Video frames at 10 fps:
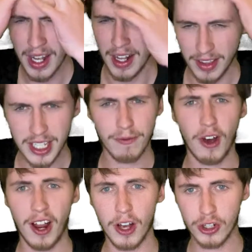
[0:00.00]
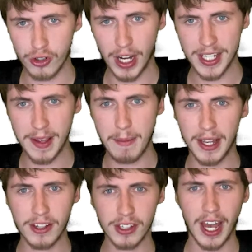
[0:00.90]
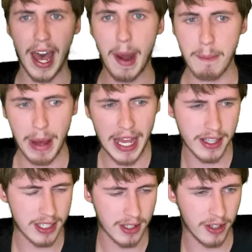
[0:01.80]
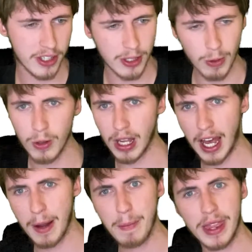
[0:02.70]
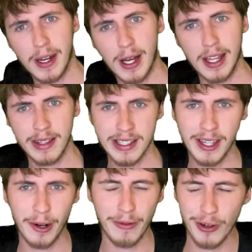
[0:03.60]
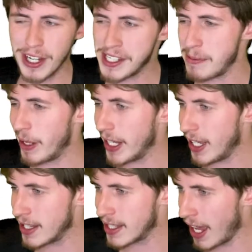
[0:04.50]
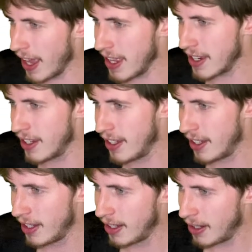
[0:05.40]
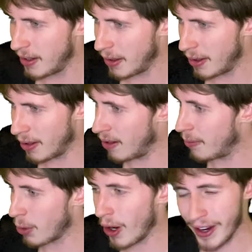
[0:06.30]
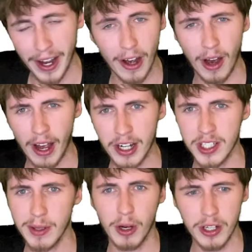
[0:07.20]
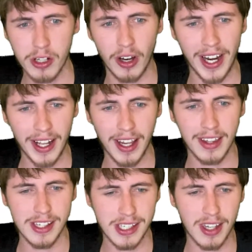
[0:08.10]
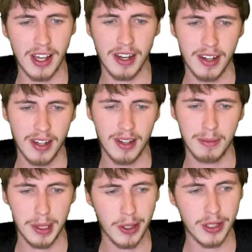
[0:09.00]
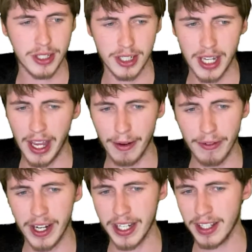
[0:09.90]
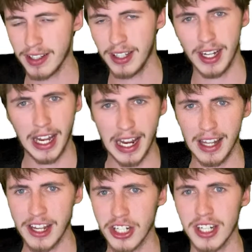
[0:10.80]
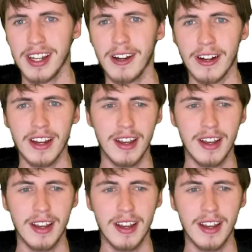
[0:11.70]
This fight, I was stressing because I had bets on Ciryl Gane, but then I had this little voice in my head saying, bro, I actually want Tai to get this done. Because just how funny and how legendary.